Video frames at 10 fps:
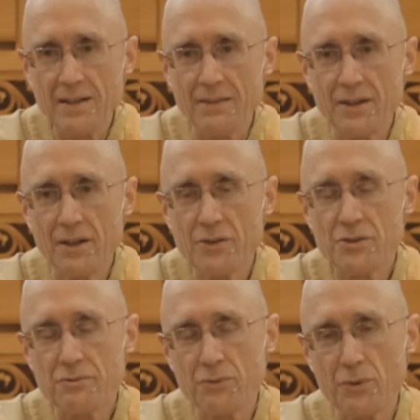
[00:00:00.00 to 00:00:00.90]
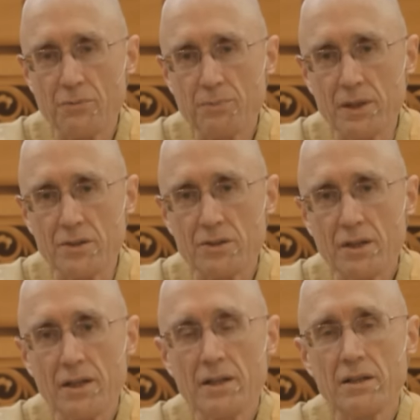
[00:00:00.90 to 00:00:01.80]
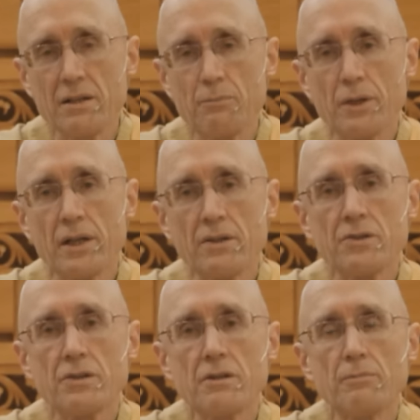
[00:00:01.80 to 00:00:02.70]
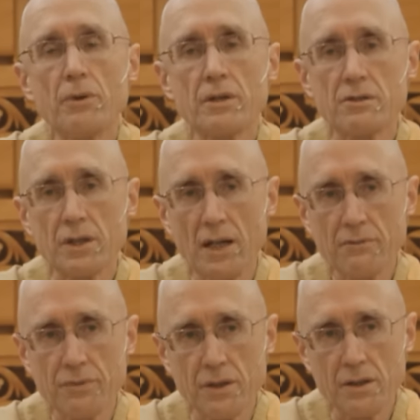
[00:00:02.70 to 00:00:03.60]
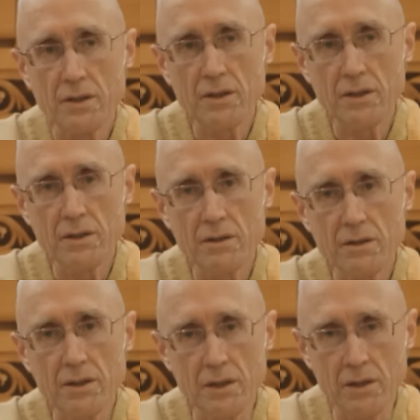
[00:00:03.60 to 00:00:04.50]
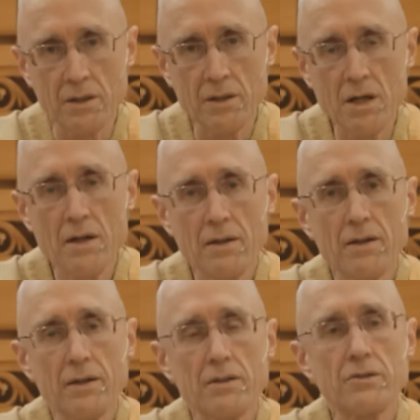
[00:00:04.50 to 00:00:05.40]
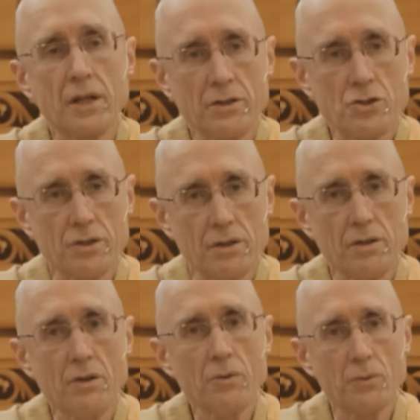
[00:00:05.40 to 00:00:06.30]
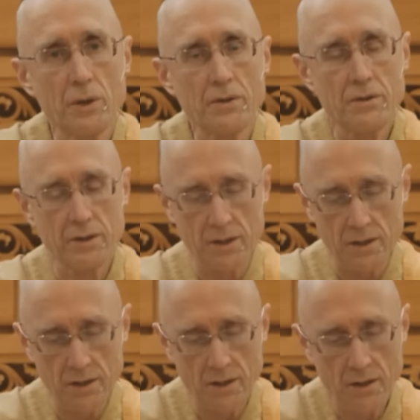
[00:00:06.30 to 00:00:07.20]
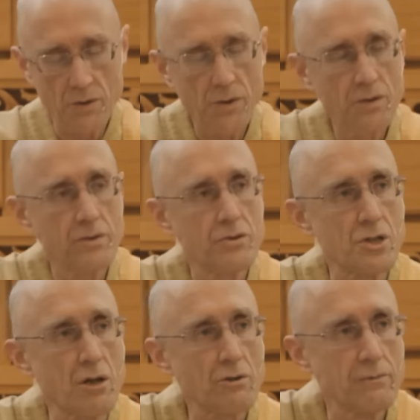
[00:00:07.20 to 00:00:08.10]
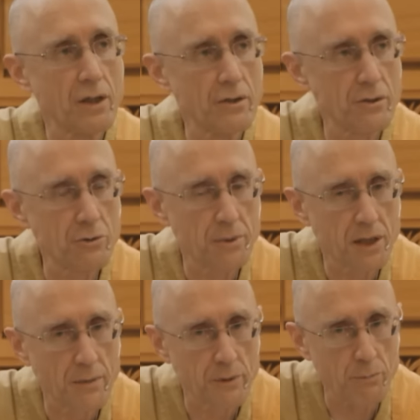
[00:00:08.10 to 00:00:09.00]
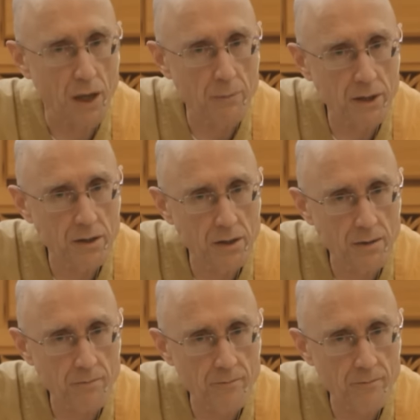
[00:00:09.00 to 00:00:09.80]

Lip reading: There's the 4th piece. He brings the bodhisattva in tension with the Chakravartin who became the Brahma king.